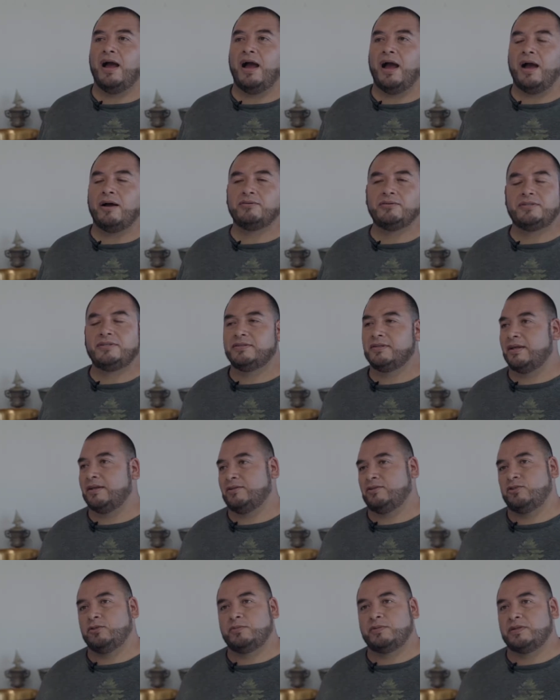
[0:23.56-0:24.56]
I was just like
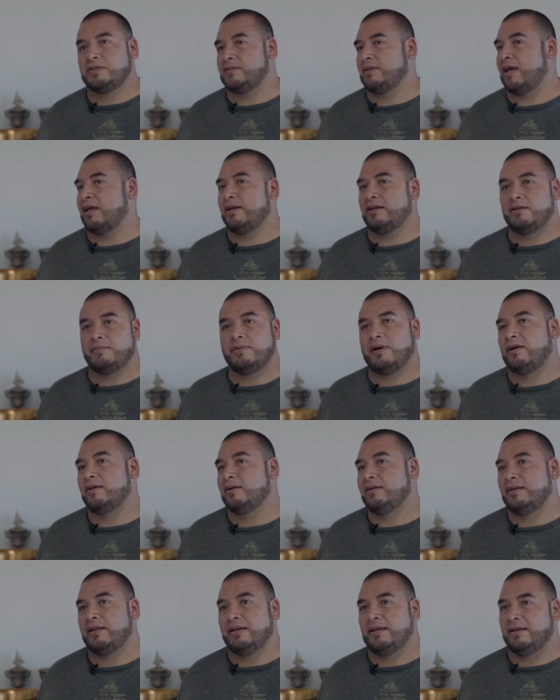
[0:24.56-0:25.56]
super excited about
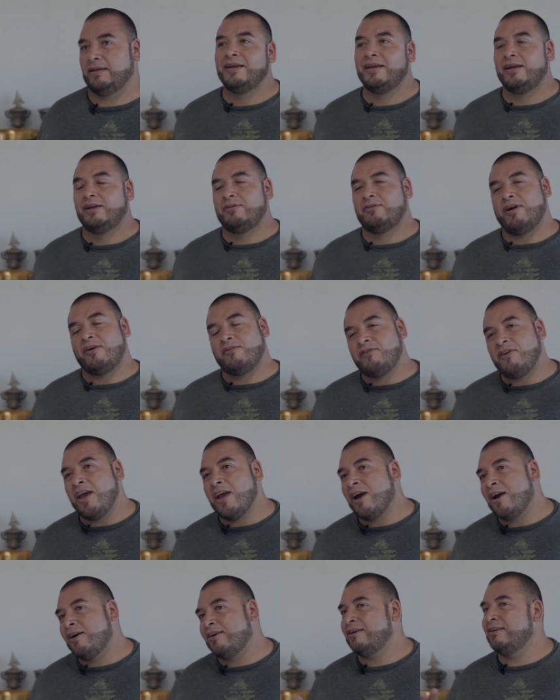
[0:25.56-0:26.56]
it. Like
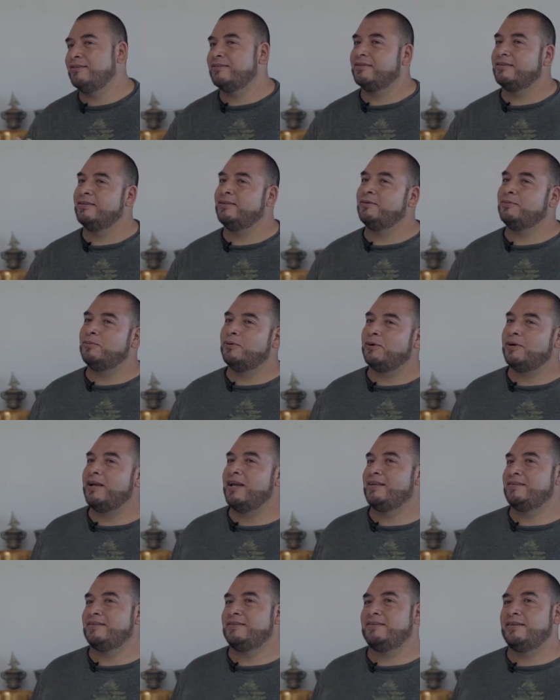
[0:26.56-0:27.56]
Rafael, he was a little more
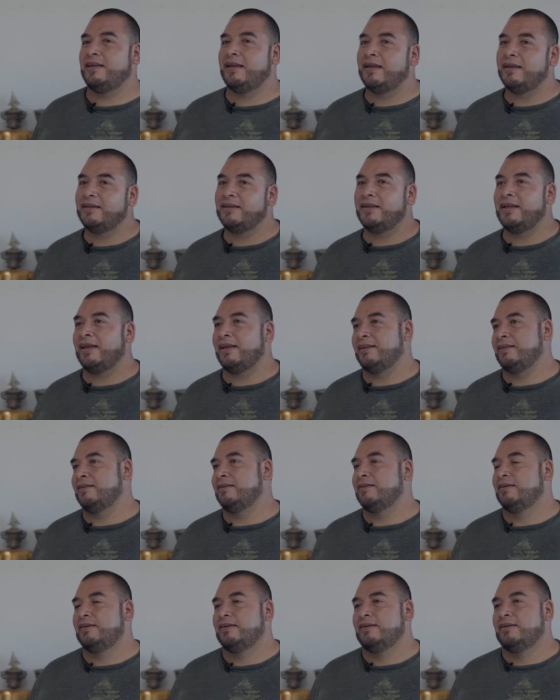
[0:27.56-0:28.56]
hesitant, and
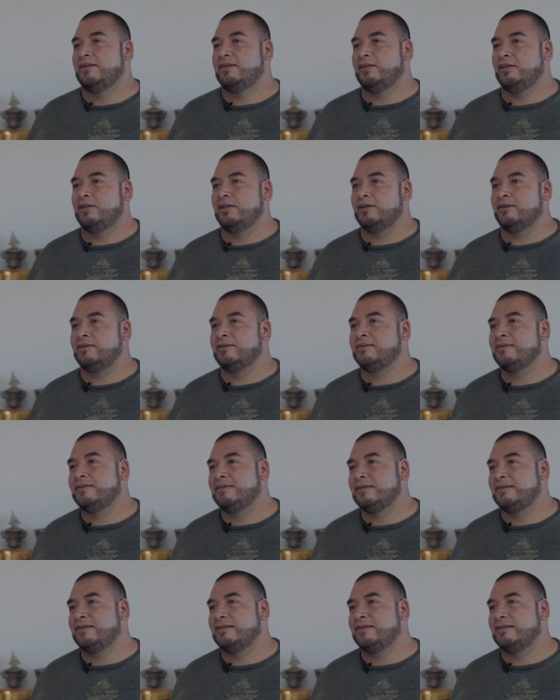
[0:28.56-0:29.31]
you know.